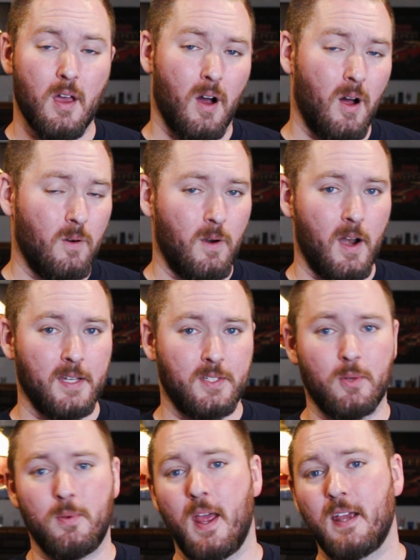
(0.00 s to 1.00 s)
Alright,
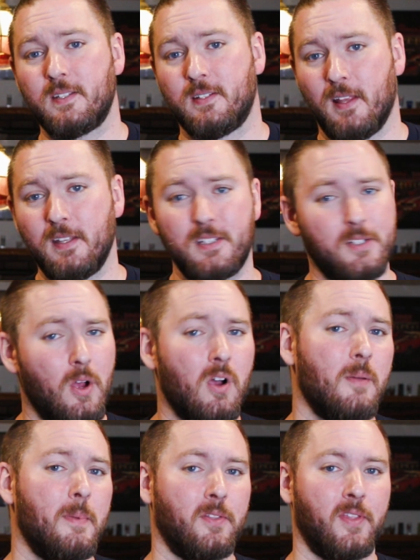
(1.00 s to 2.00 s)
so next, let's talk
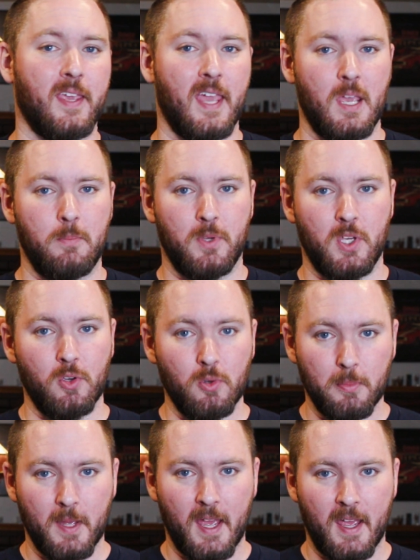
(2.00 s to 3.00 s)
about the GameCube.
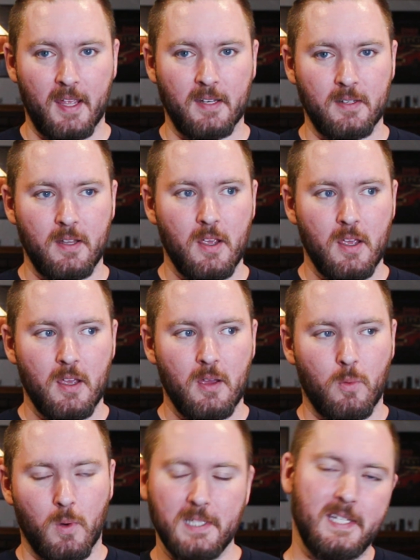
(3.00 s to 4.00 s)
And
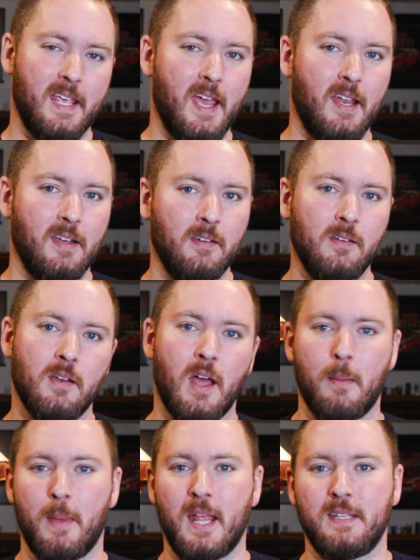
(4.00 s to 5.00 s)
once again,
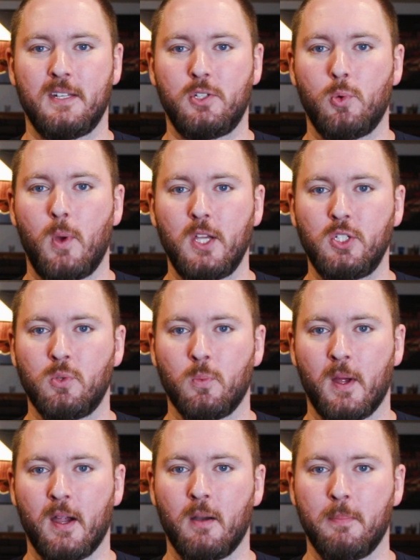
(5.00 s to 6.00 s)
I'm at a situation
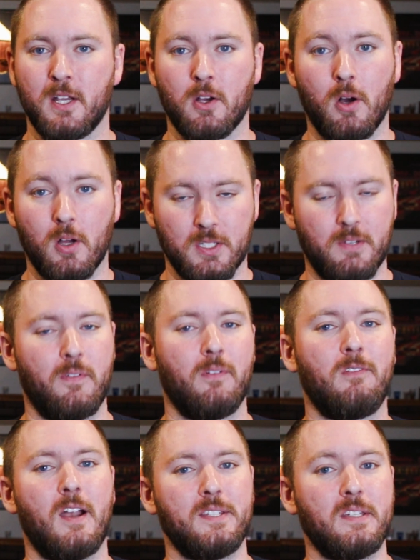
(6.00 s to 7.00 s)
where, because of a
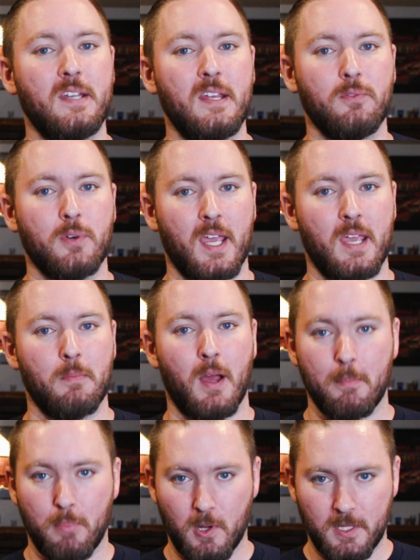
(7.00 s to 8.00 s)
Resident Evil game, I
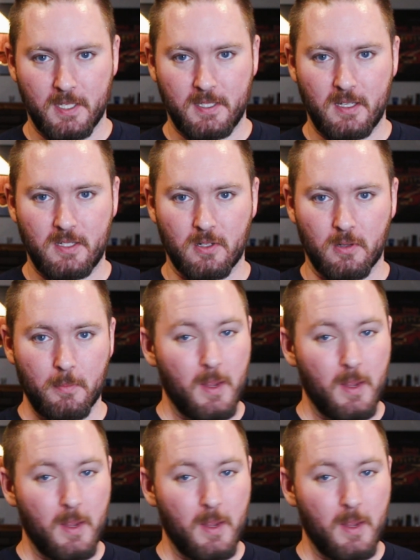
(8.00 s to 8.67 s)
bought the system.